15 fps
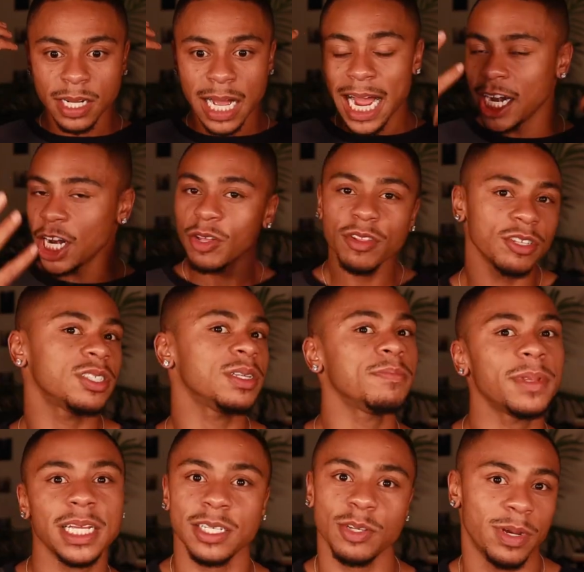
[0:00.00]
I know there's some
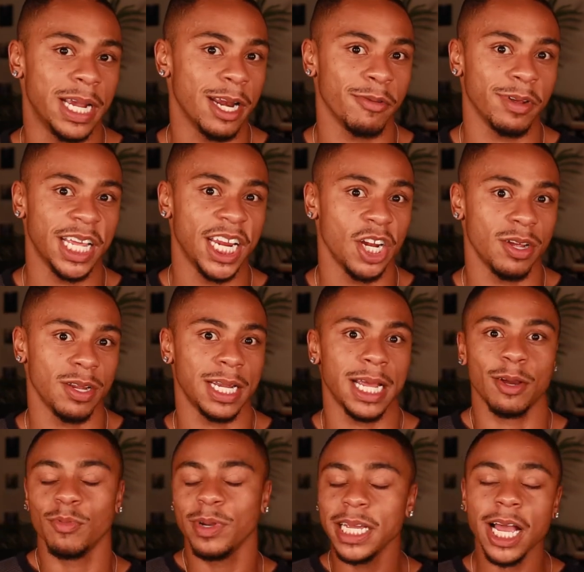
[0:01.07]
things we got to relate on.
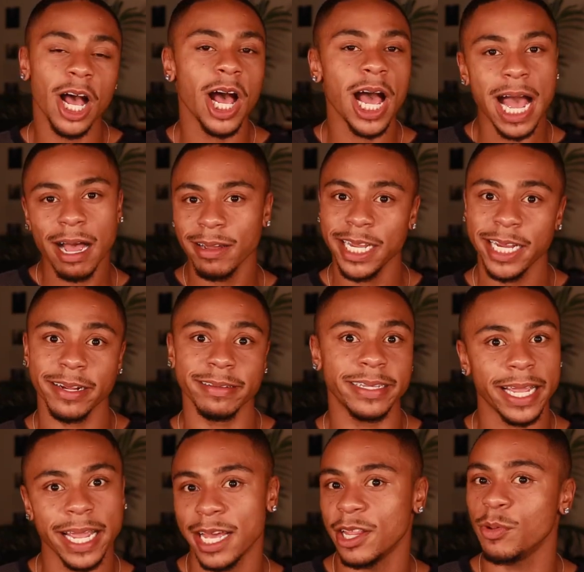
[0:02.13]
Like, we all out here
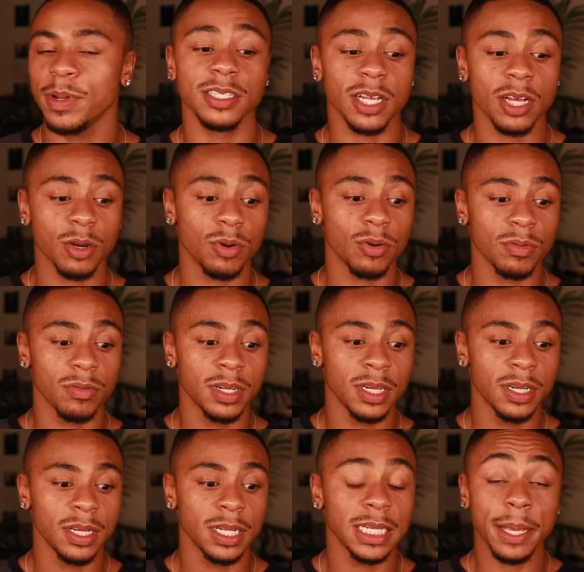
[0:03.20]
together. So
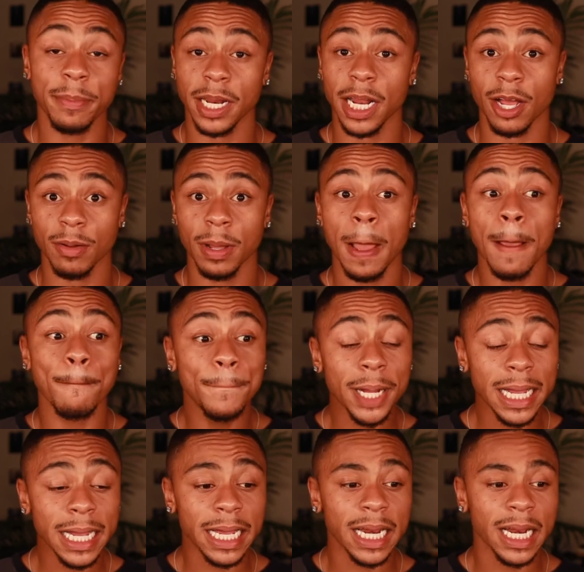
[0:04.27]
let me know.
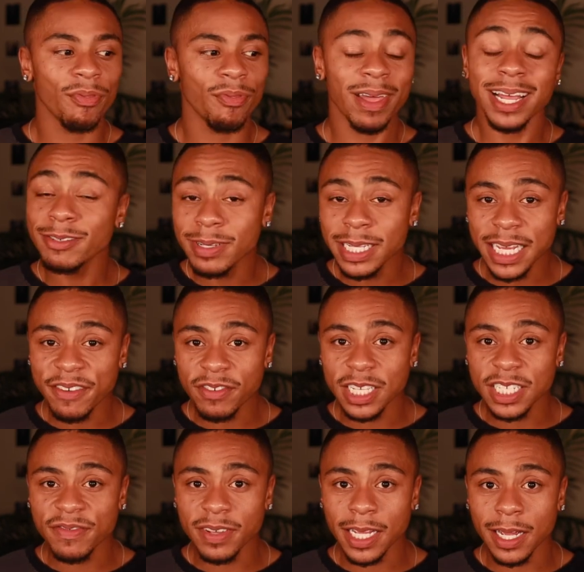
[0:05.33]
But that's really it for
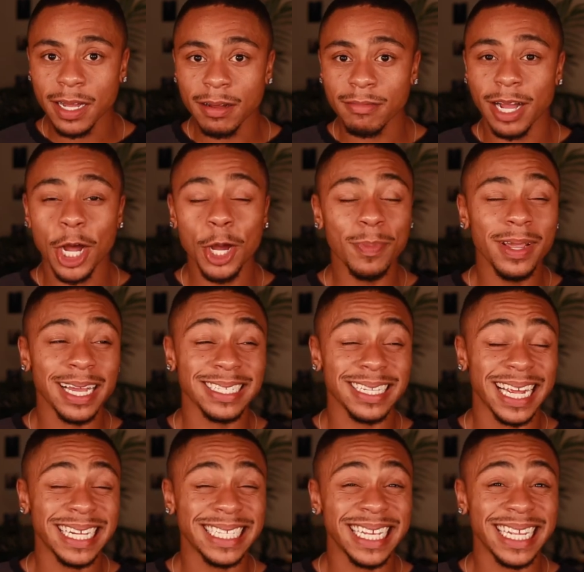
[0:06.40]
this video. I hope you guys
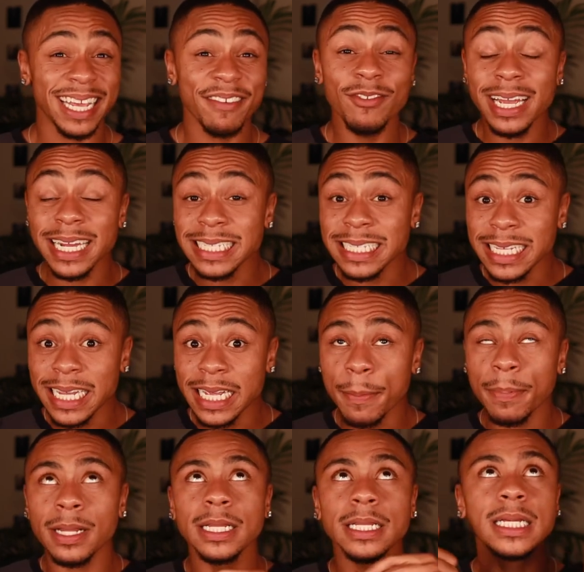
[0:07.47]
liked it. If you guys did,
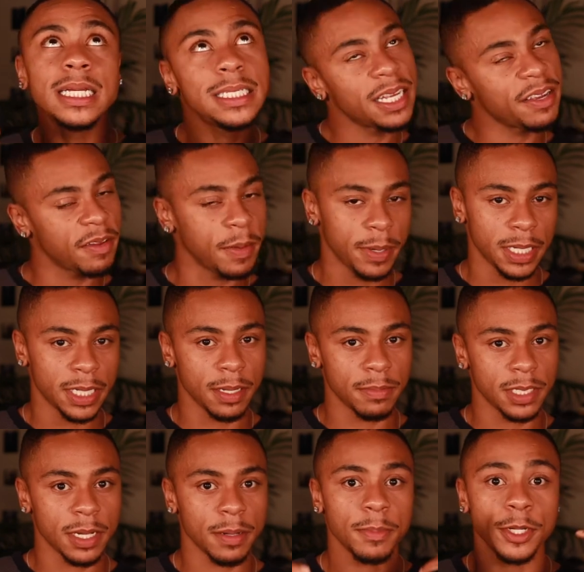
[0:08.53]
please give it a big thumbs
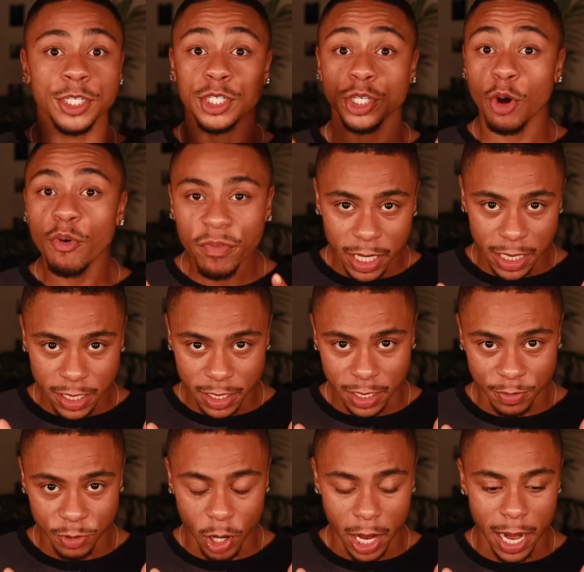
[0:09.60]
up. Don't forget to
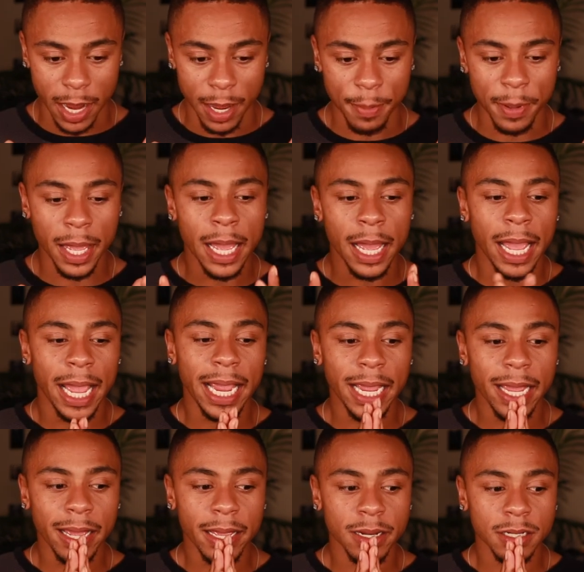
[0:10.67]
subscribe.
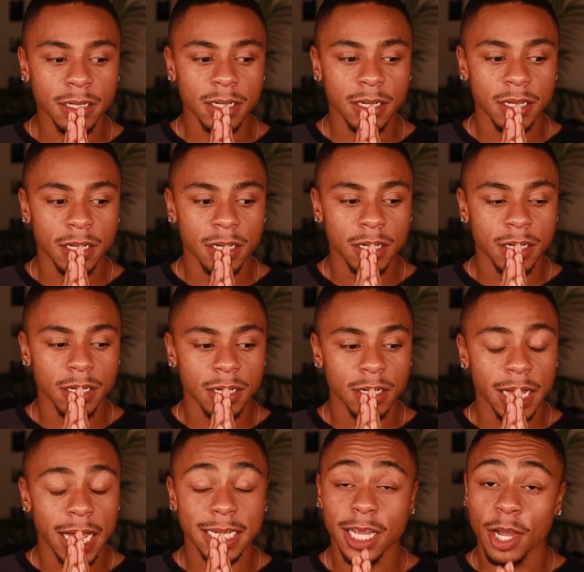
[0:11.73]
And
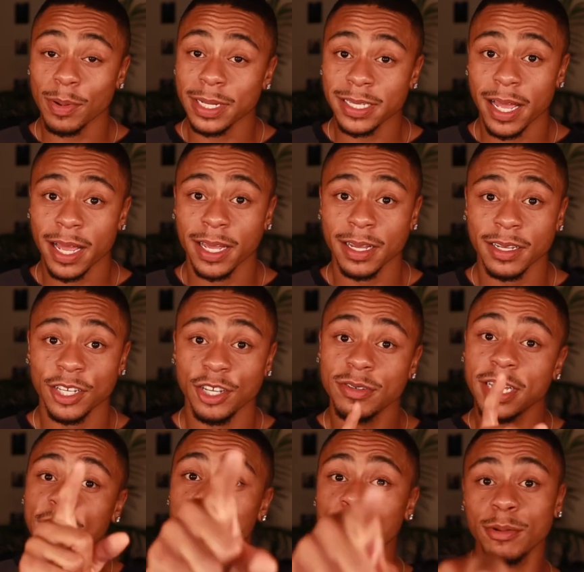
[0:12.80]
as I always say, you
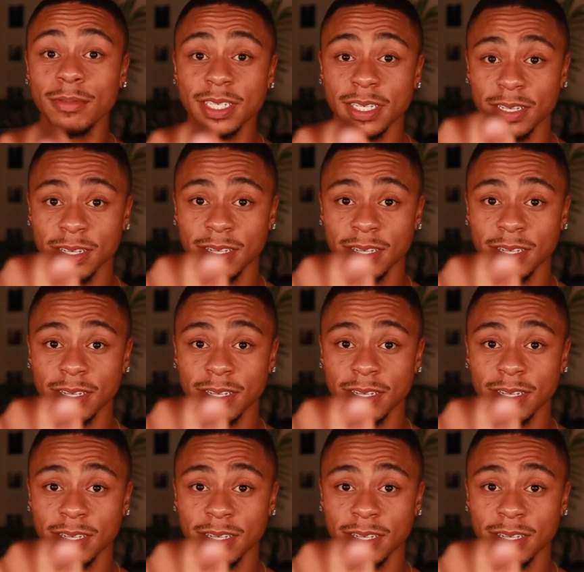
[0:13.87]
stay cute,